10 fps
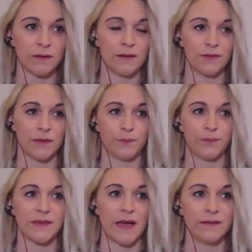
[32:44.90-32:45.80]
if the
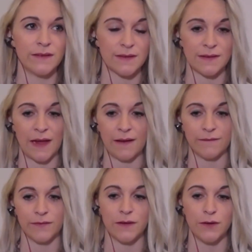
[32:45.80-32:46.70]
salad doesn't
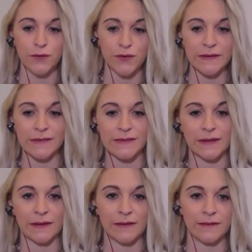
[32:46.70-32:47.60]
have the nutrients
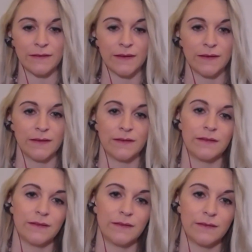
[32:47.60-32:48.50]
in it,
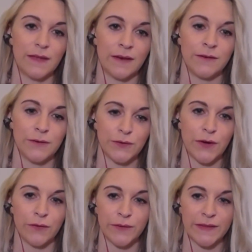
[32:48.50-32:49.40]
then you're not
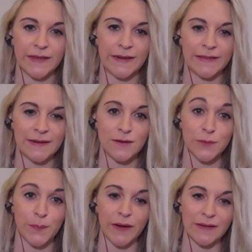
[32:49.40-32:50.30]
really getting that into your
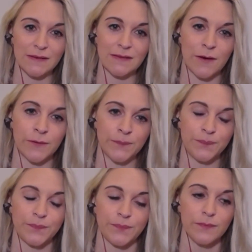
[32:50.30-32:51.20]
body. So,
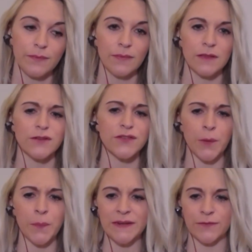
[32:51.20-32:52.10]
there's
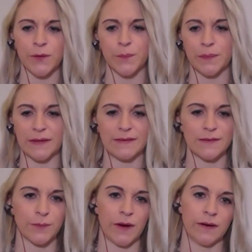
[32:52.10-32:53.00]
so many different
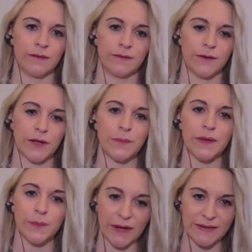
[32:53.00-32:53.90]
places where there can
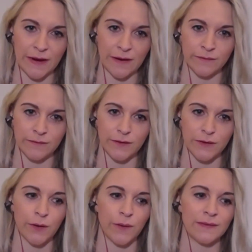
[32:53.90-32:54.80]
be a breakdown, you
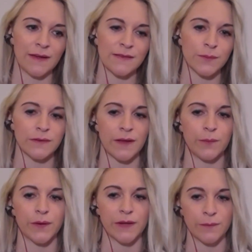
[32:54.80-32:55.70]
know, and that's where
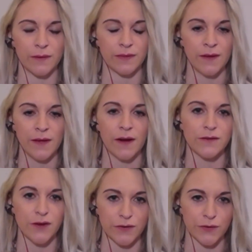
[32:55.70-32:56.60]
like working with
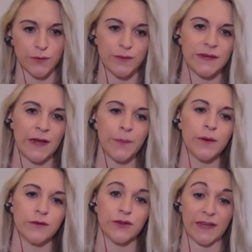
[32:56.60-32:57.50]
a doctor who can help
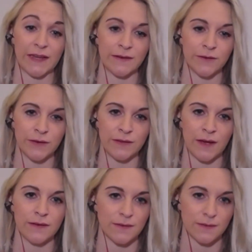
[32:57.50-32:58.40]
hold your hand during
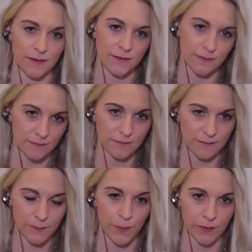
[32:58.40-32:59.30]
that is is
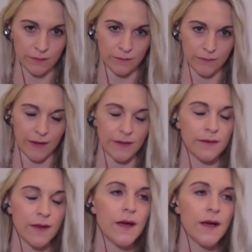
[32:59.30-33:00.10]
important, right? right.